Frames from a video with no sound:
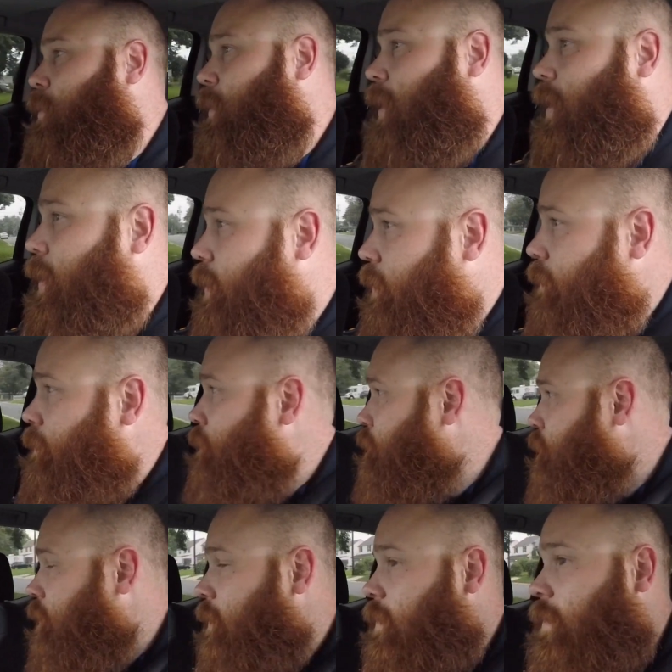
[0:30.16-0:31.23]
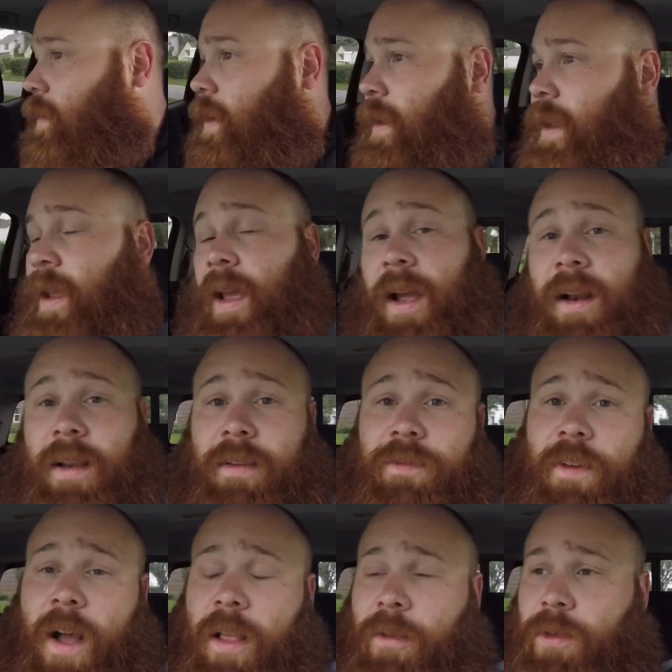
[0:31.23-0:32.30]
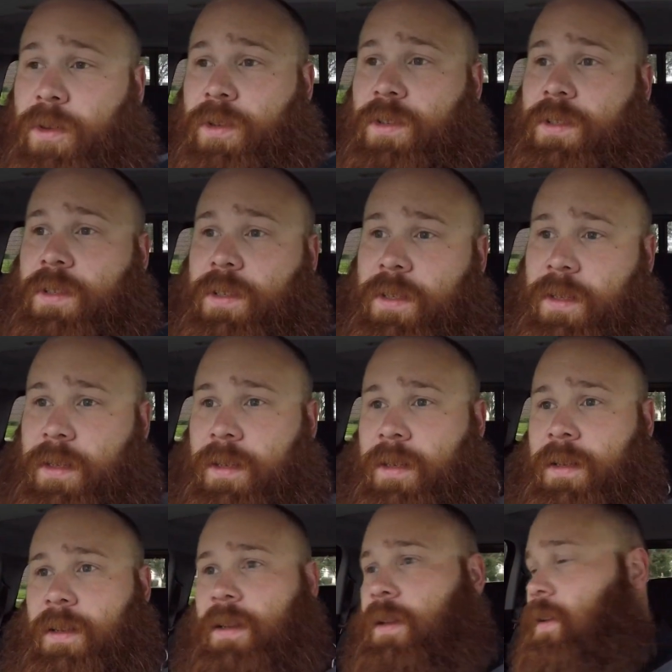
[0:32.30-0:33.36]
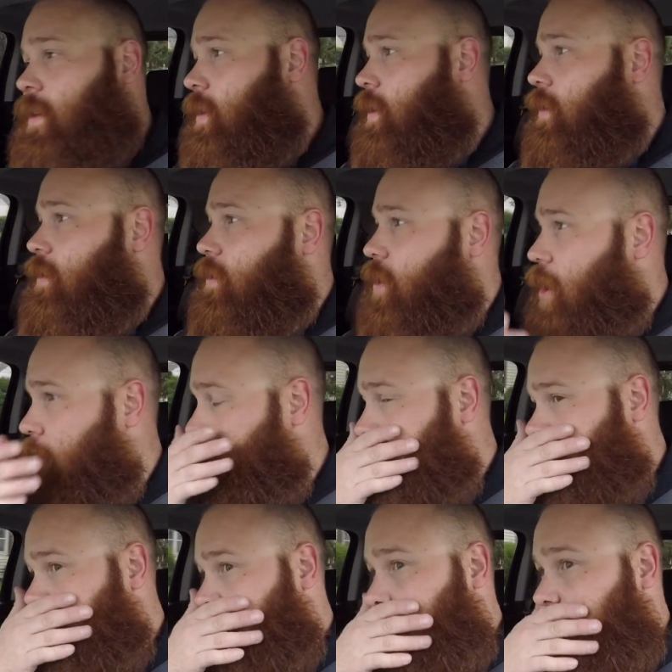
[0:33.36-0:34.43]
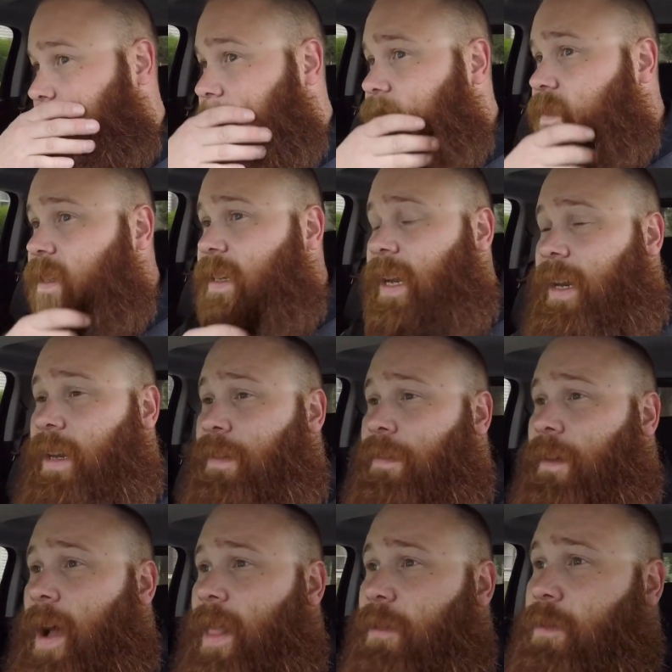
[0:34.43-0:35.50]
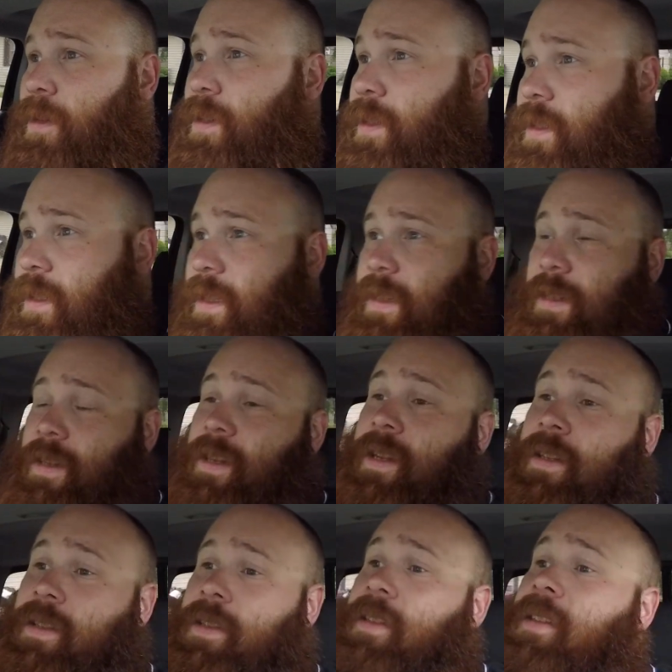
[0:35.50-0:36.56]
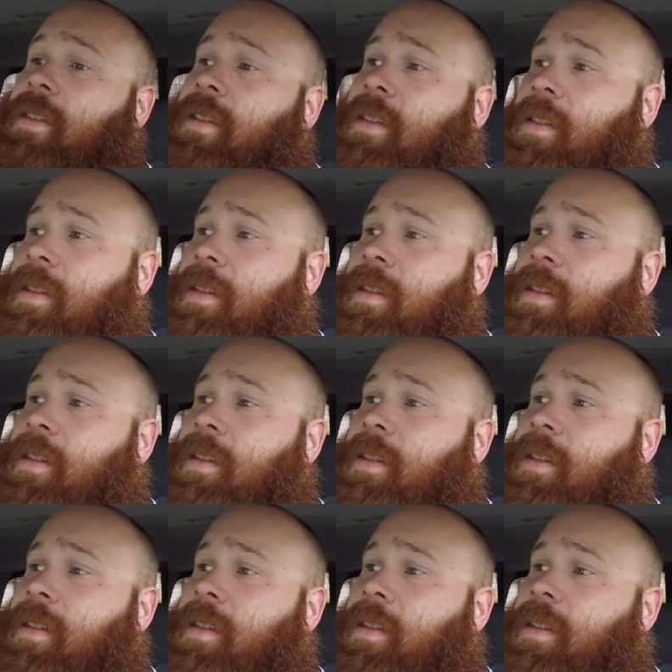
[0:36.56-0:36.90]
and how to get followers. So getting followers, it's